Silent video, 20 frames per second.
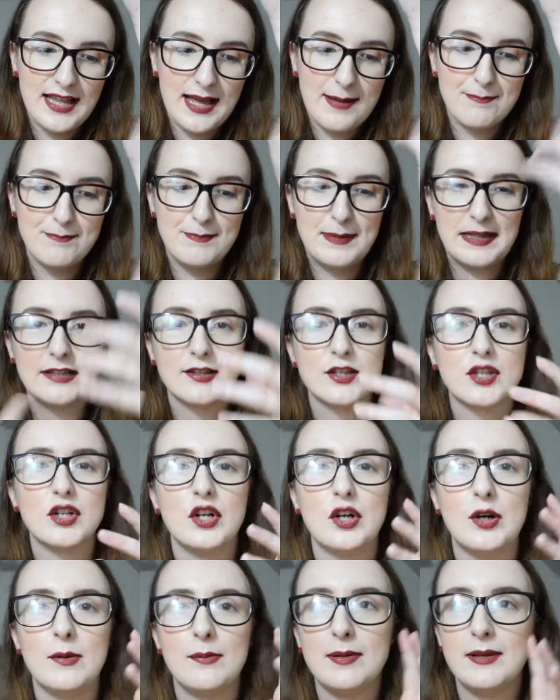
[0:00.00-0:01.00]
like built
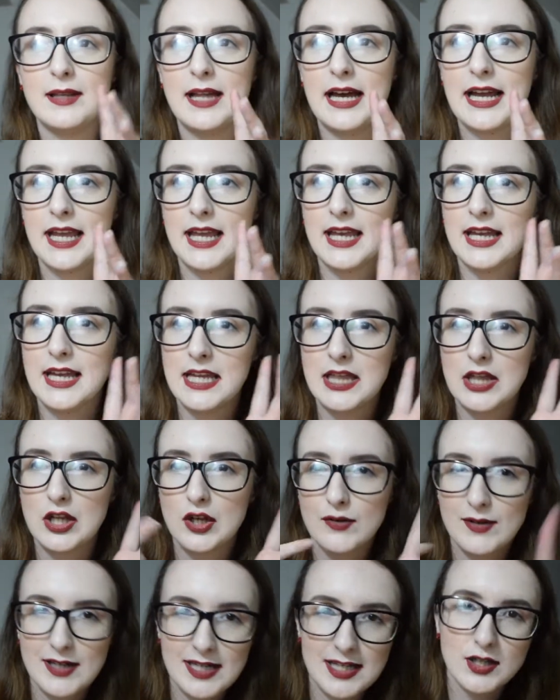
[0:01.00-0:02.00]
up like in the
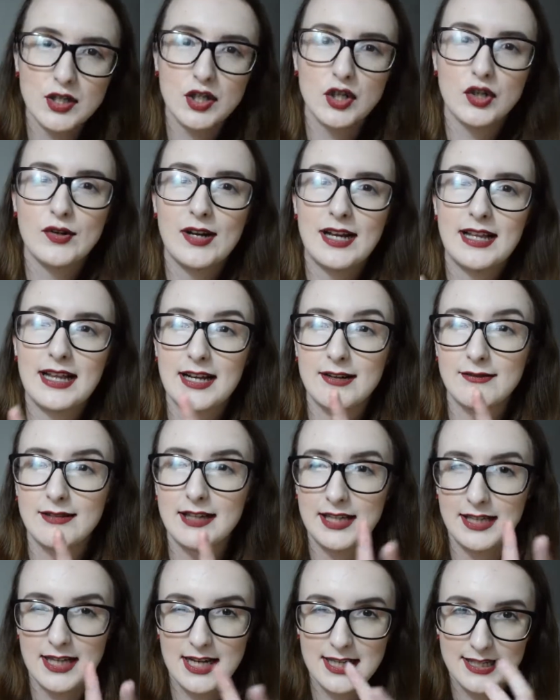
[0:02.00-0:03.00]
crease could create like a
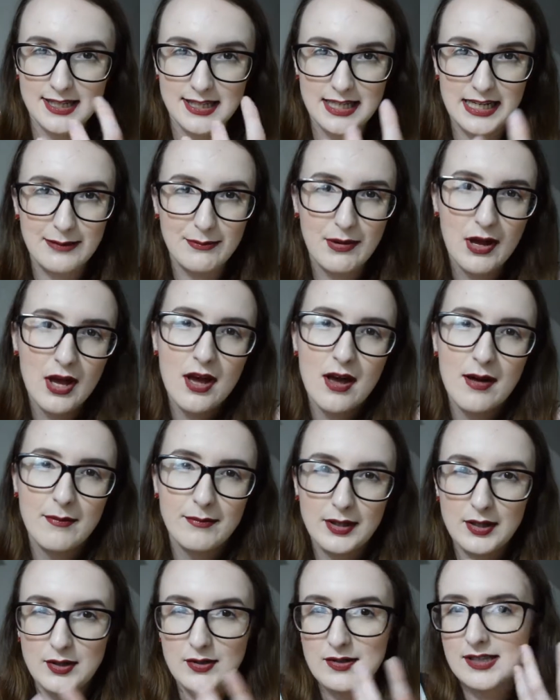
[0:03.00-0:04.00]
really nice deep
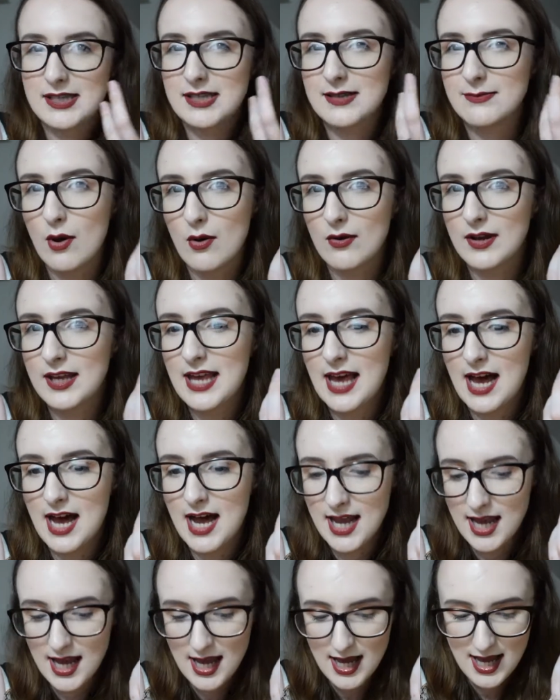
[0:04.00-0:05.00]
blue smoky
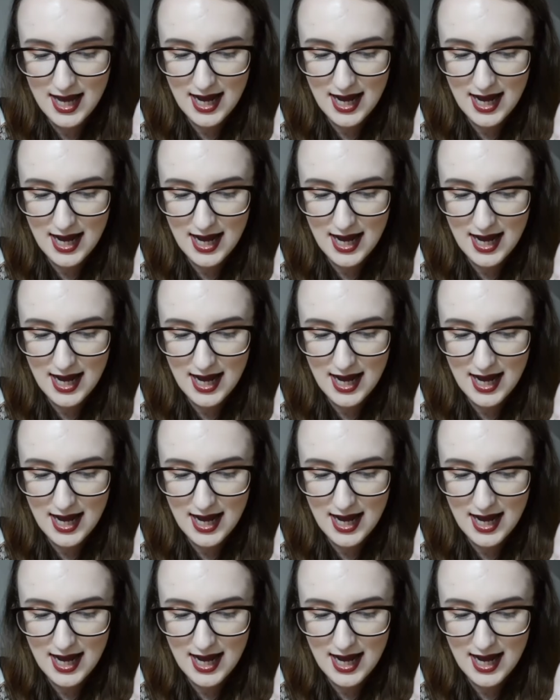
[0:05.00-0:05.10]
eye,